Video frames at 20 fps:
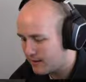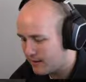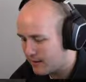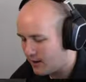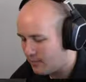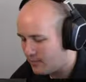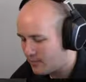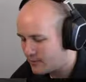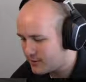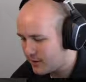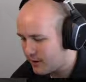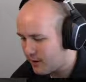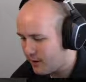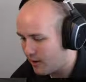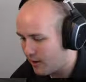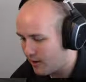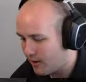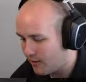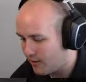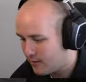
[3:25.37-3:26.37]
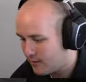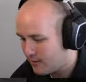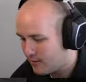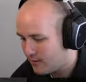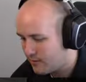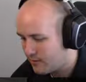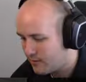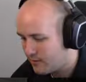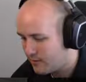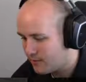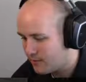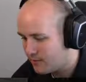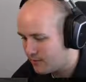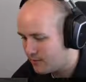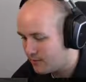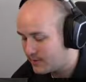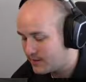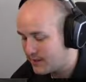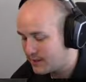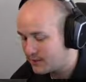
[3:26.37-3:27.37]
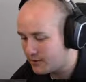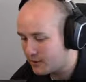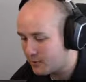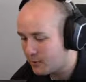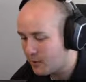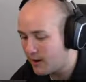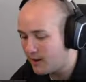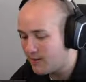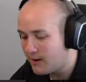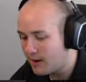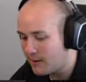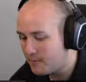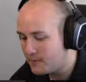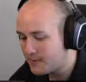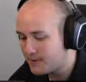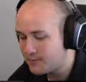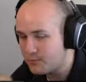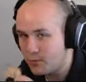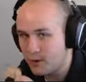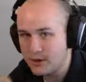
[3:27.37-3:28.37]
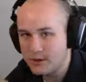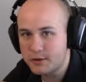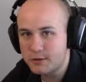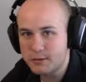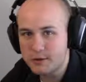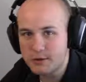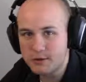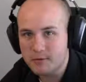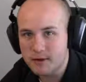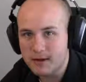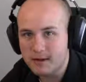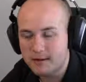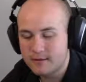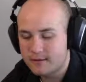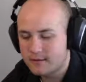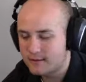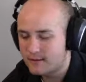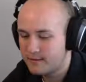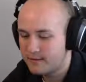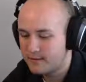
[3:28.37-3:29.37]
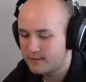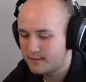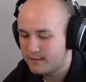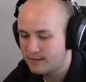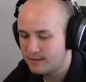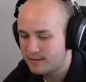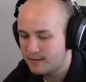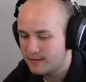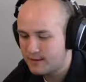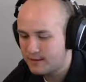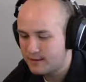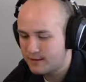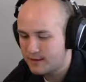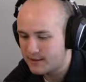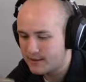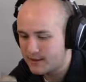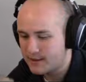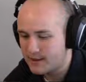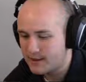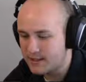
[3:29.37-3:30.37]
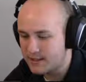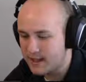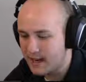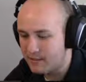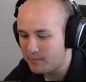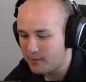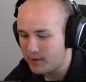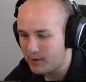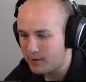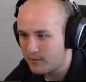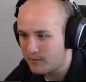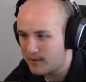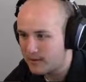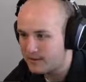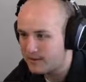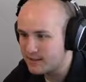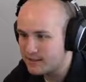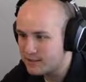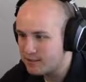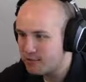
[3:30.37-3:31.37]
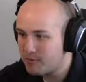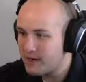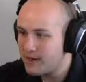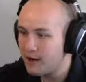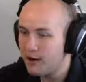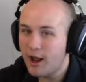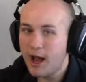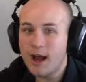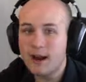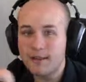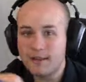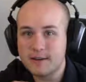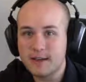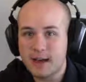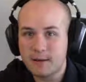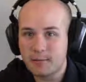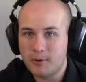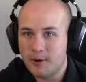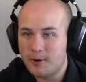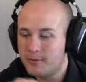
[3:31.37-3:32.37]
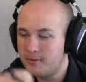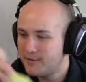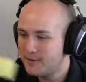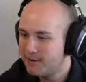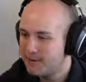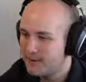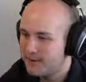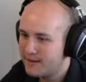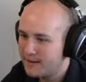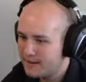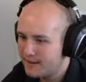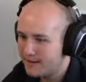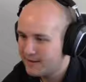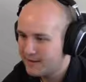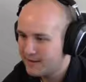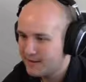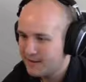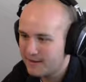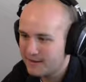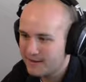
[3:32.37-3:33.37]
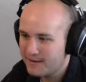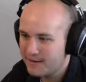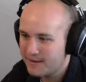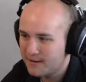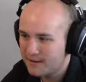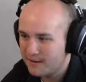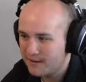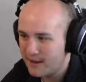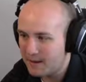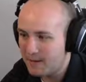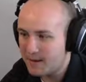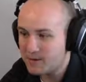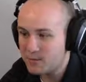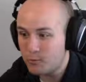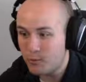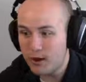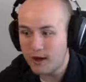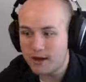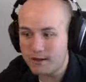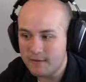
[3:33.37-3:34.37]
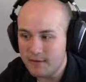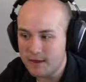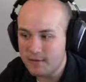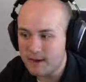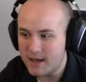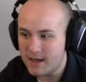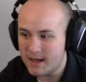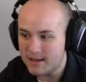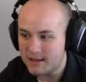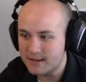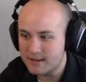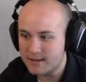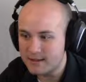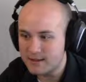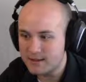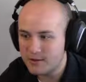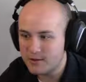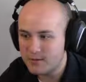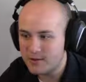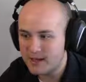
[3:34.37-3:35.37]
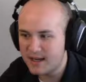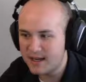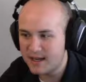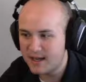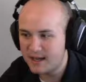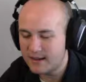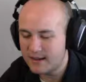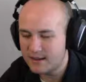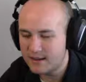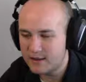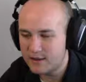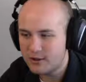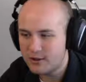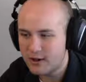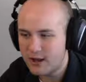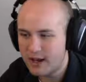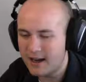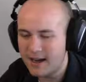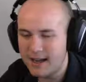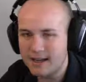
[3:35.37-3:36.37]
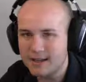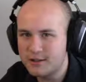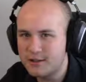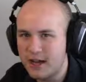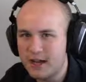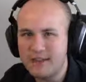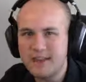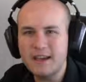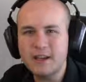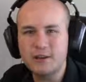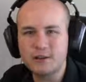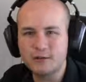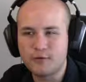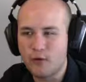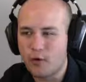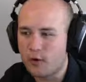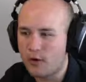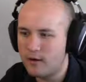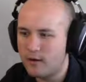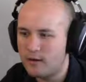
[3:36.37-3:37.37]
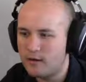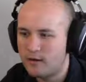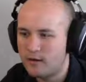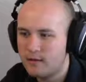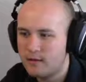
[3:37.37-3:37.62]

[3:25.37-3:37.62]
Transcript: the numbers are potentially one of the numbers is 1, 2, or 3. Because that's in the top row. Because there's 3 are not in the top row. That means one of them is, assuming, again, I think there's 4.